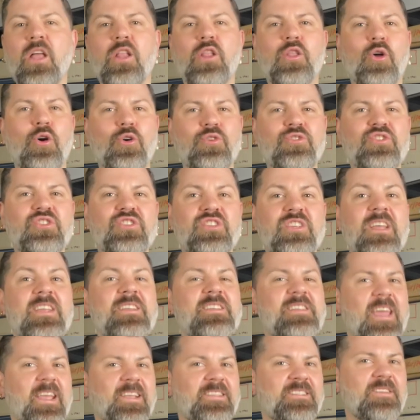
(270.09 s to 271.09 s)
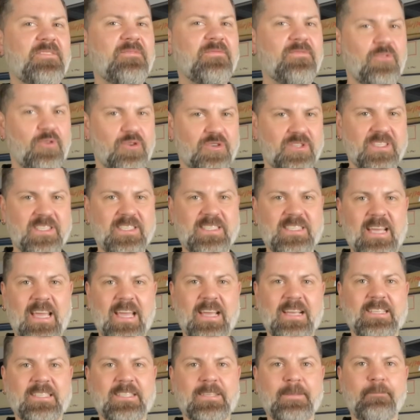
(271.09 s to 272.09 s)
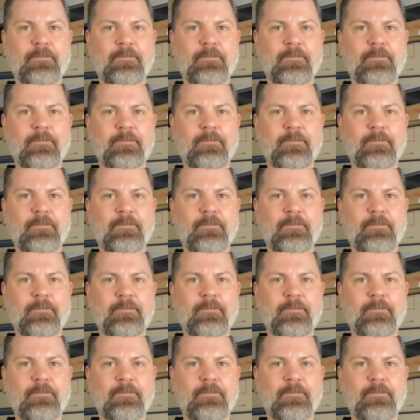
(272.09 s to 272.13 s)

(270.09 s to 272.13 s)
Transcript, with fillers: launched in 1946.